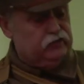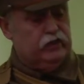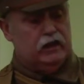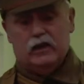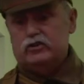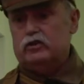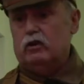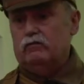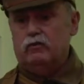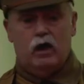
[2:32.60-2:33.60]
to the
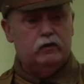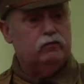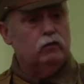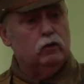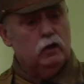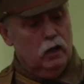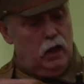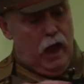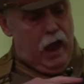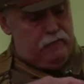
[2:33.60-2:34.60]
Kalashnikov rifle.
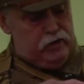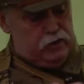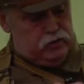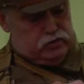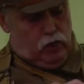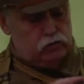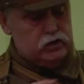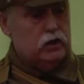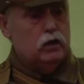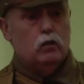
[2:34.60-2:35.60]
Every
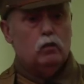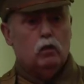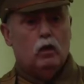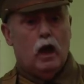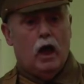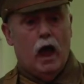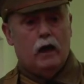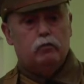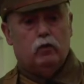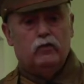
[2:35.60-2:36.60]
soldier
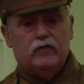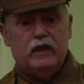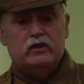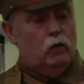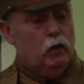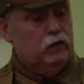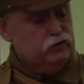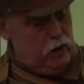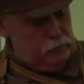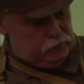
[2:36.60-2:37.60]
had one of these. When the
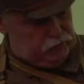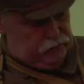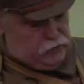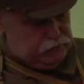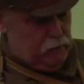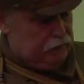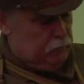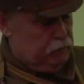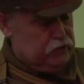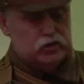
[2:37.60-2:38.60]
Germans first met
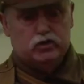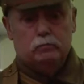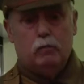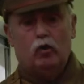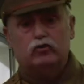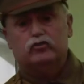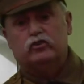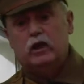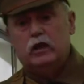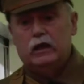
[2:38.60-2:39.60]
the British at
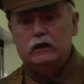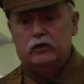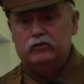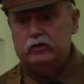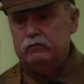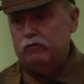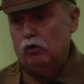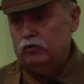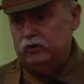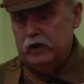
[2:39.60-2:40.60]
Mons in
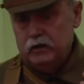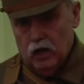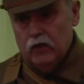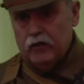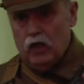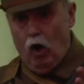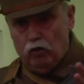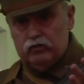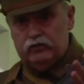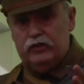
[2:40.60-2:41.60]
1914, they
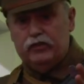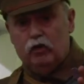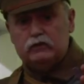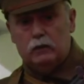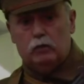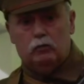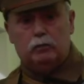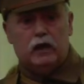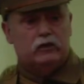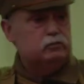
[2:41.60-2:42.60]
honestly thought they were
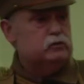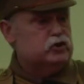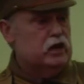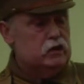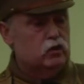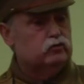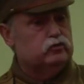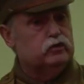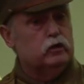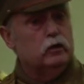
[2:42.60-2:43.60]
up against machine
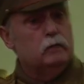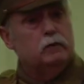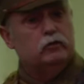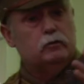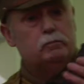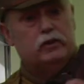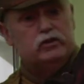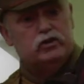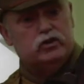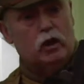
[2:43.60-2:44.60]
guns, because the
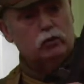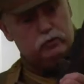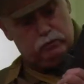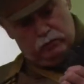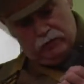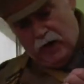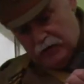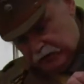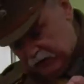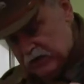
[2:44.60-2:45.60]
British soldiers were
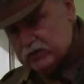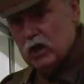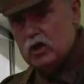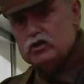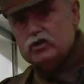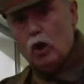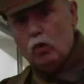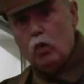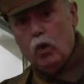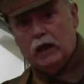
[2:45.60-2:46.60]
firing these
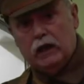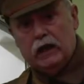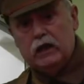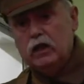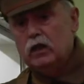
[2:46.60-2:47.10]
so quickly